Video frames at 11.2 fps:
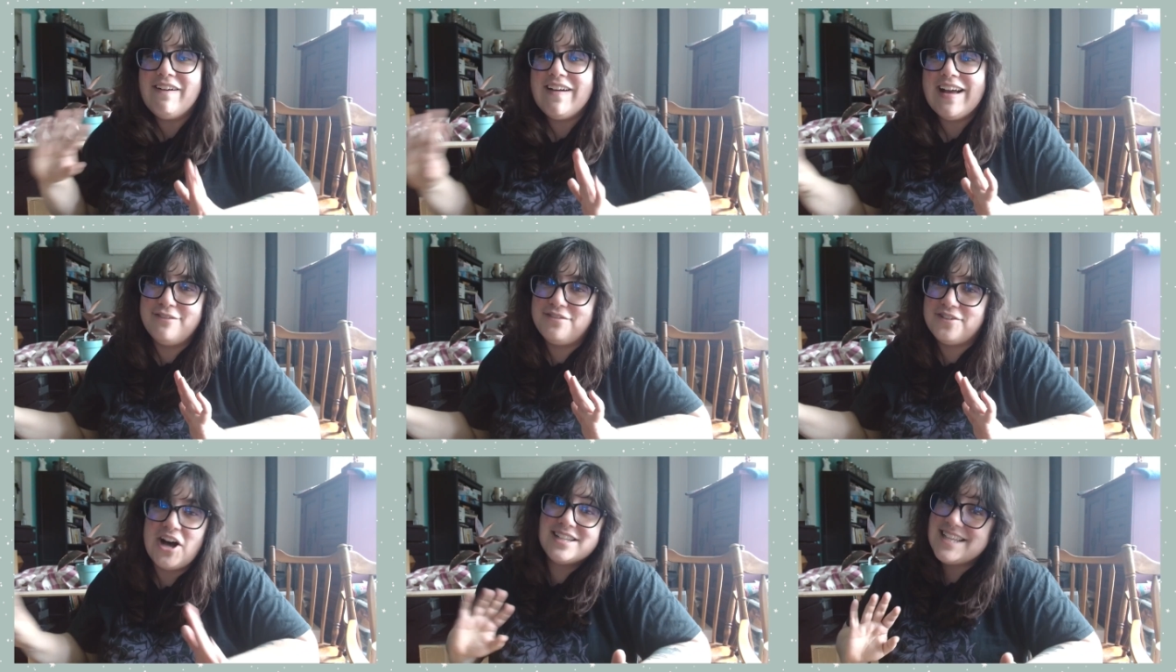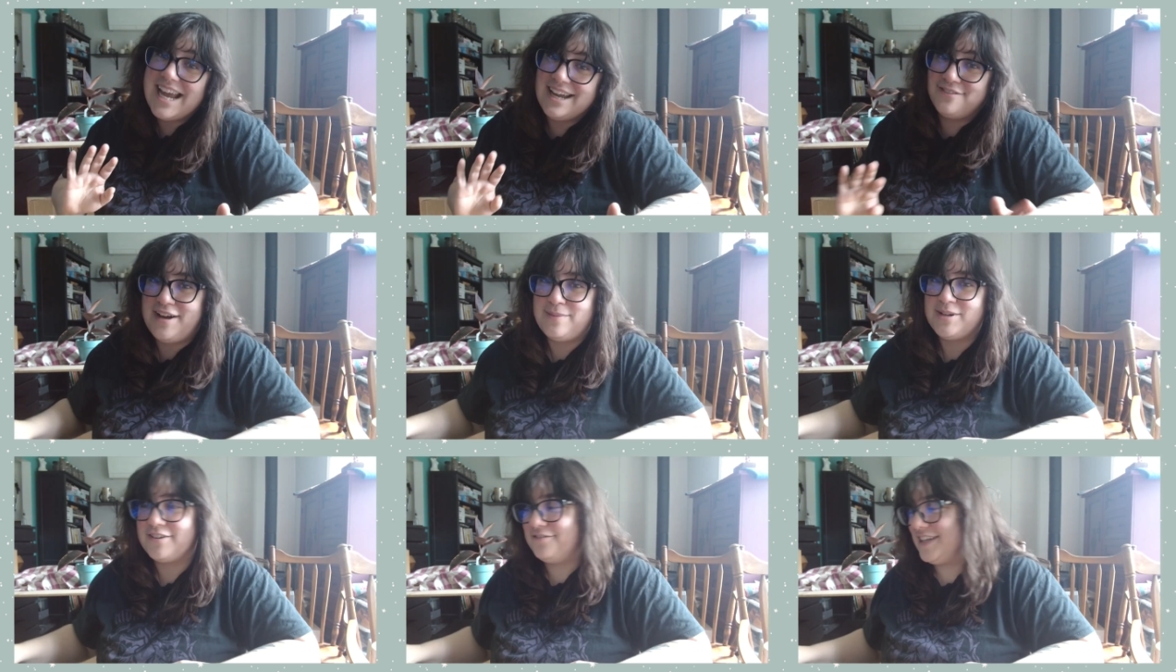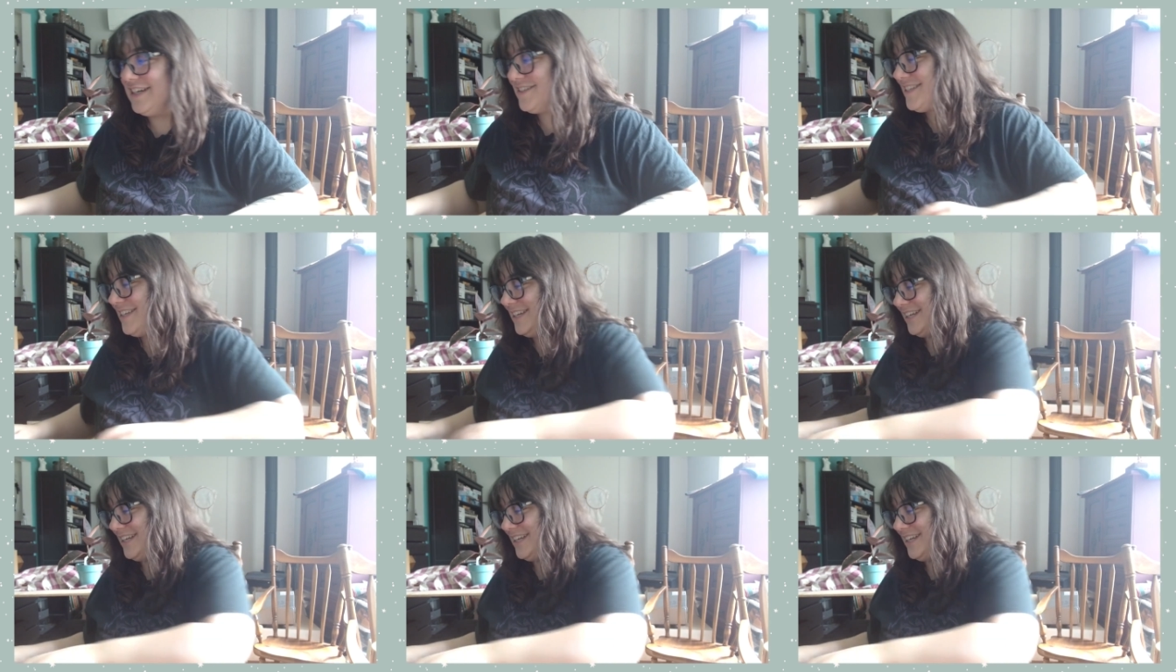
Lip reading: have floss and fabric of theirs.